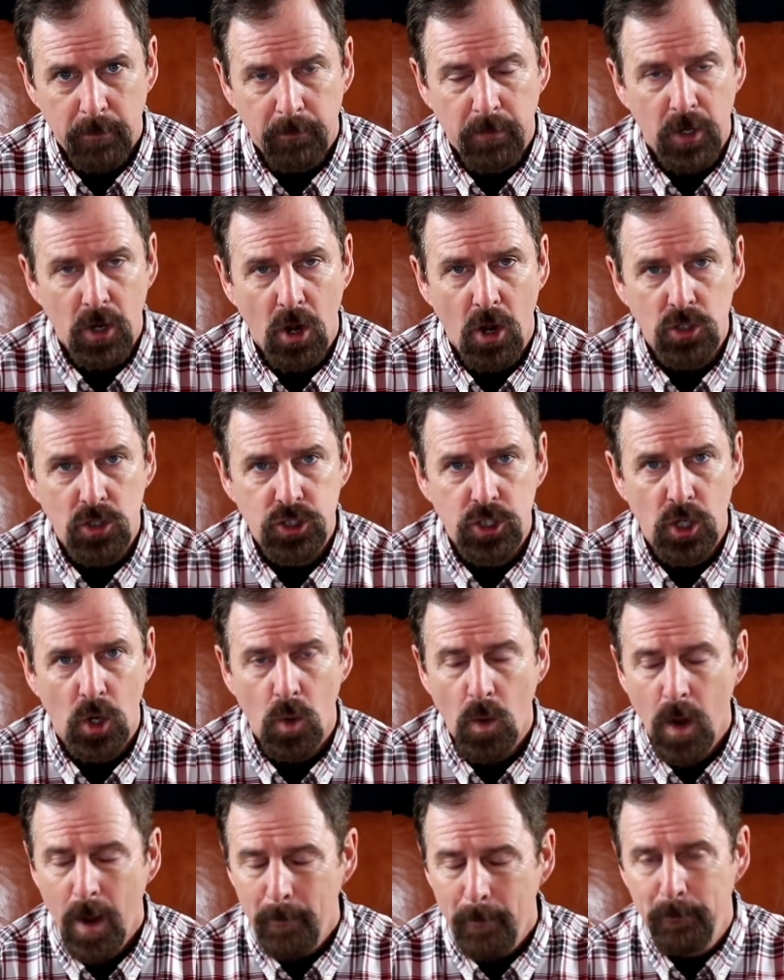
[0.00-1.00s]
but
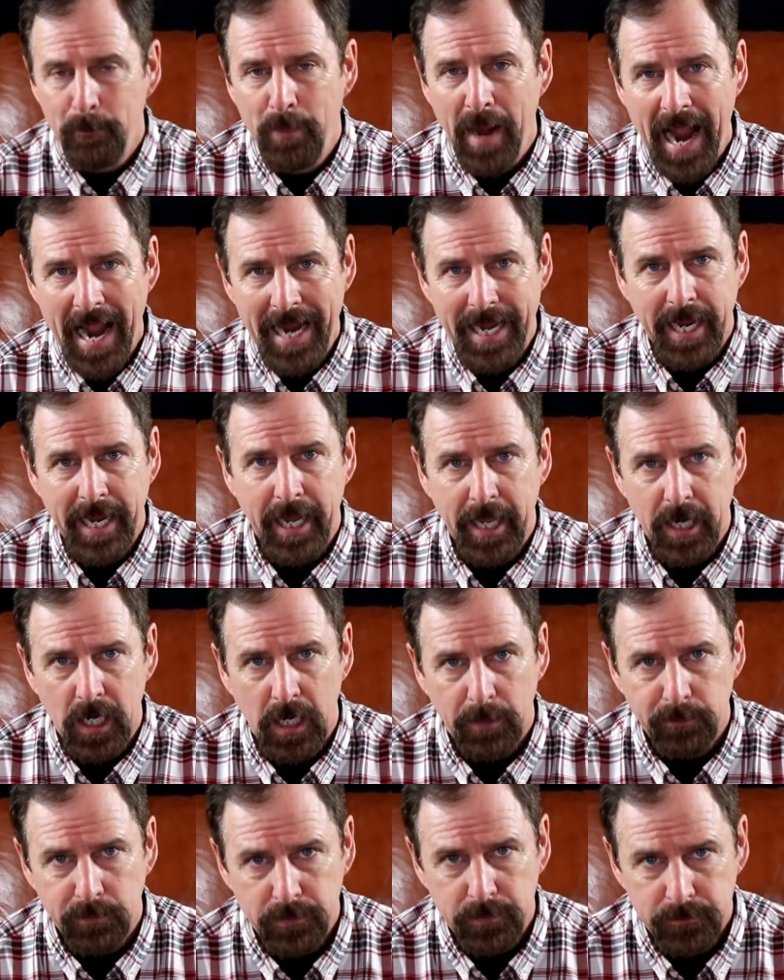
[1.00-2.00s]
also backing it
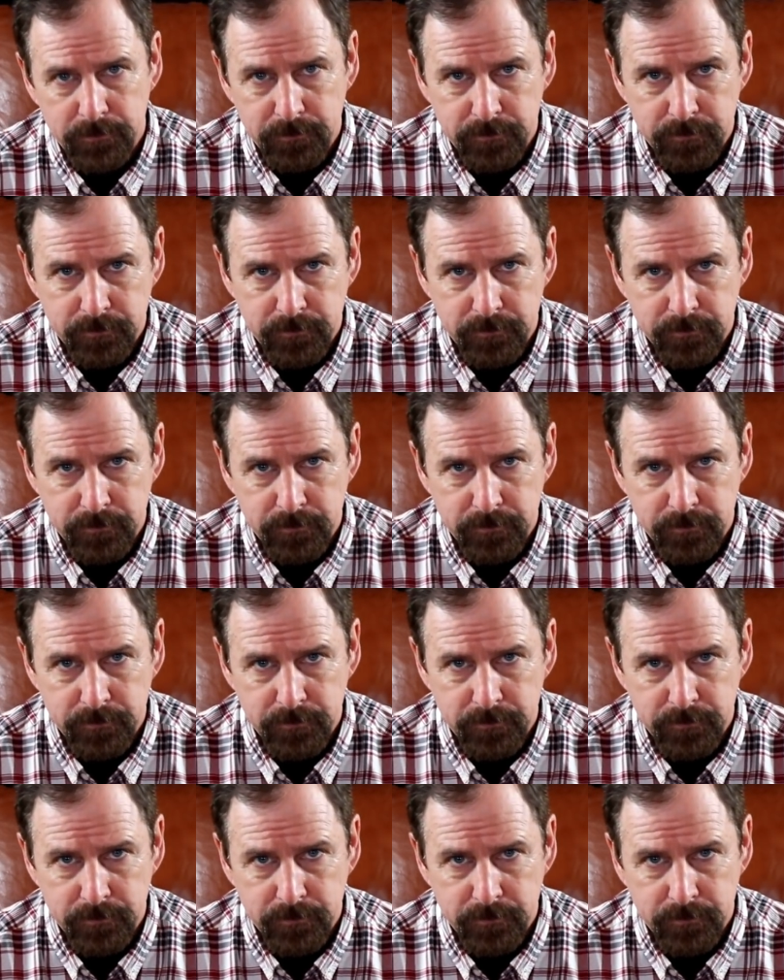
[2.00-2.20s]
up,